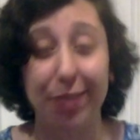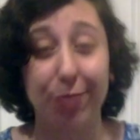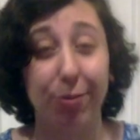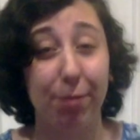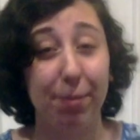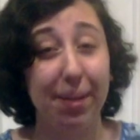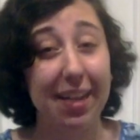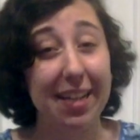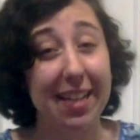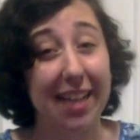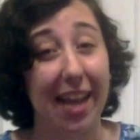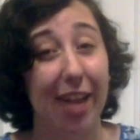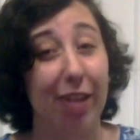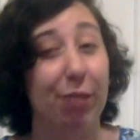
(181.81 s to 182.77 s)
Ramin
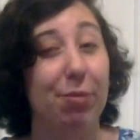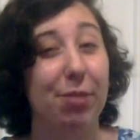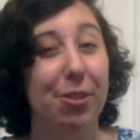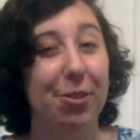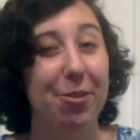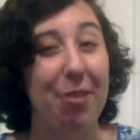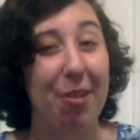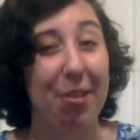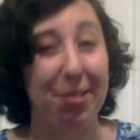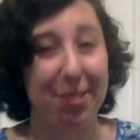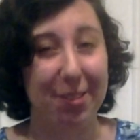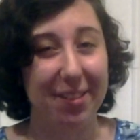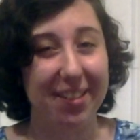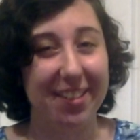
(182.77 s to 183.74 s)
Karimloo
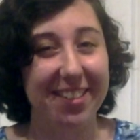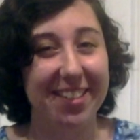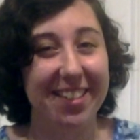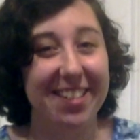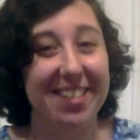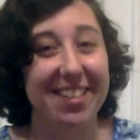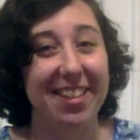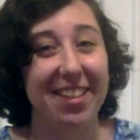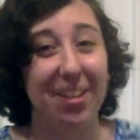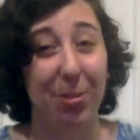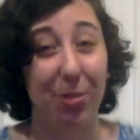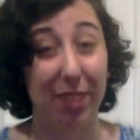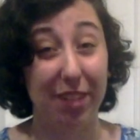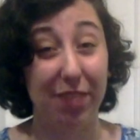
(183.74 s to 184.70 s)
also did this at the
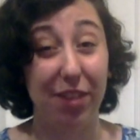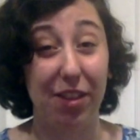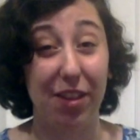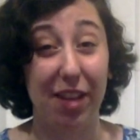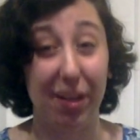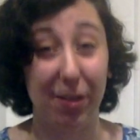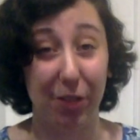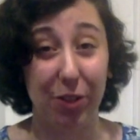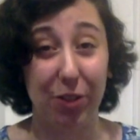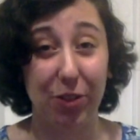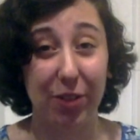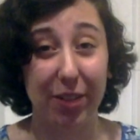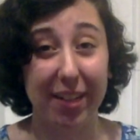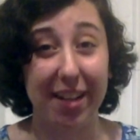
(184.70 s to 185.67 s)
25th
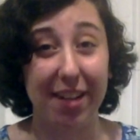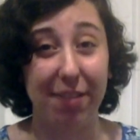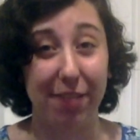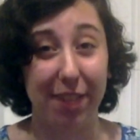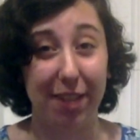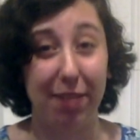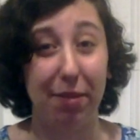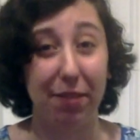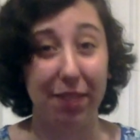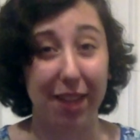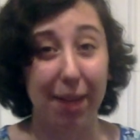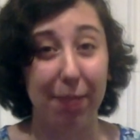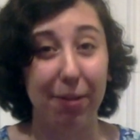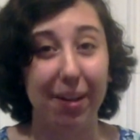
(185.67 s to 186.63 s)
anniversary of Phantom of the
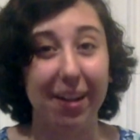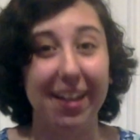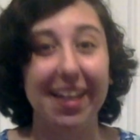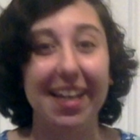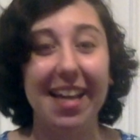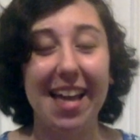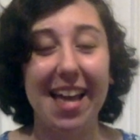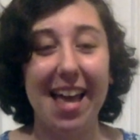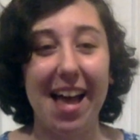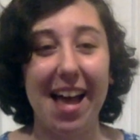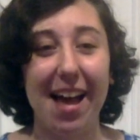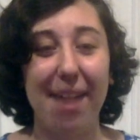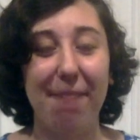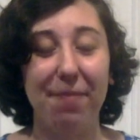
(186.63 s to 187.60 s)
Opera,
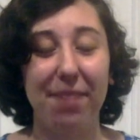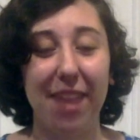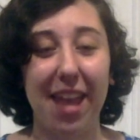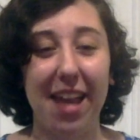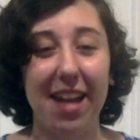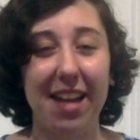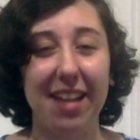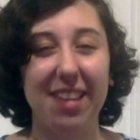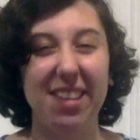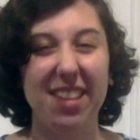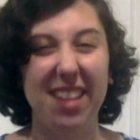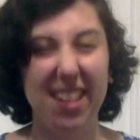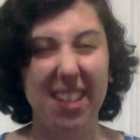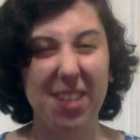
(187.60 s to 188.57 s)
and I
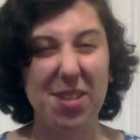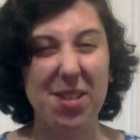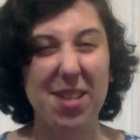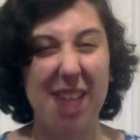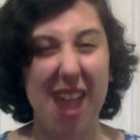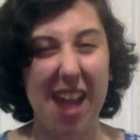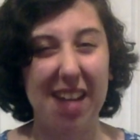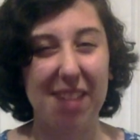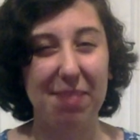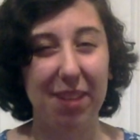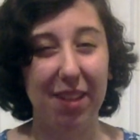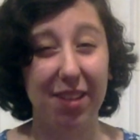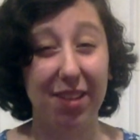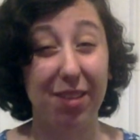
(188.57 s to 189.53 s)
think it was kind of
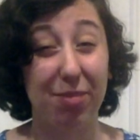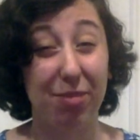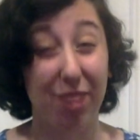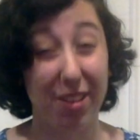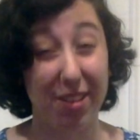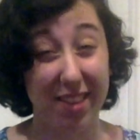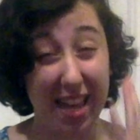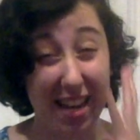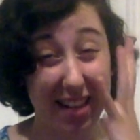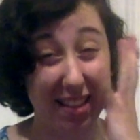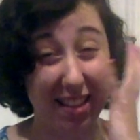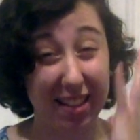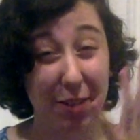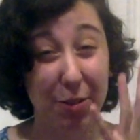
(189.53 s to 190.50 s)
because of the prosthetic
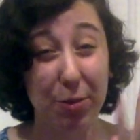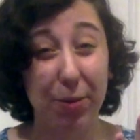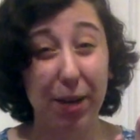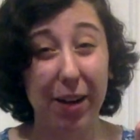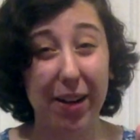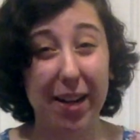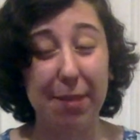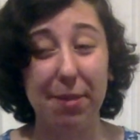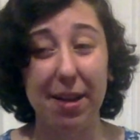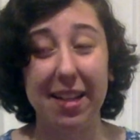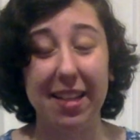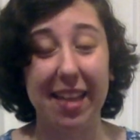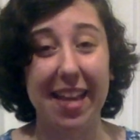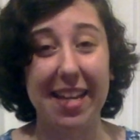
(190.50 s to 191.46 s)
that he was wearing,
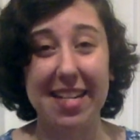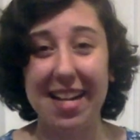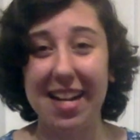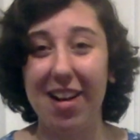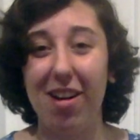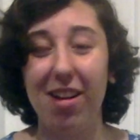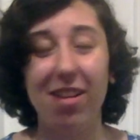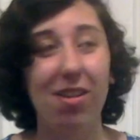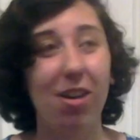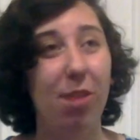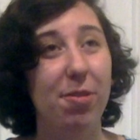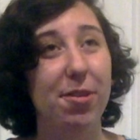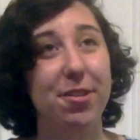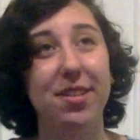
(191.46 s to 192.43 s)
but,
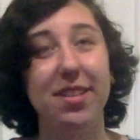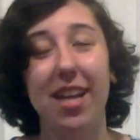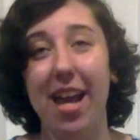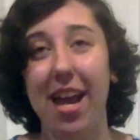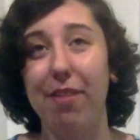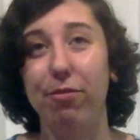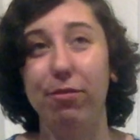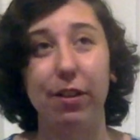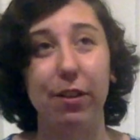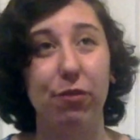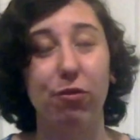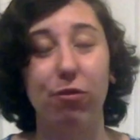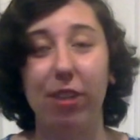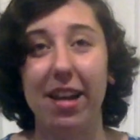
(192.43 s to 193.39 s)
almost every
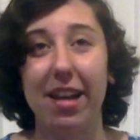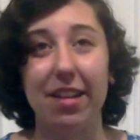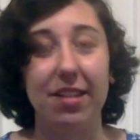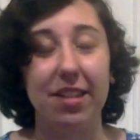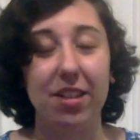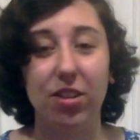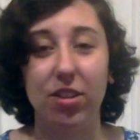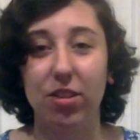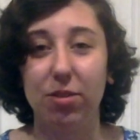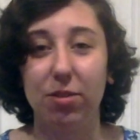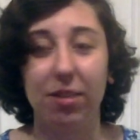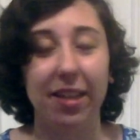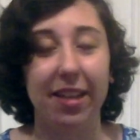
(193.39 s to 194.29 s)
phrase, he just,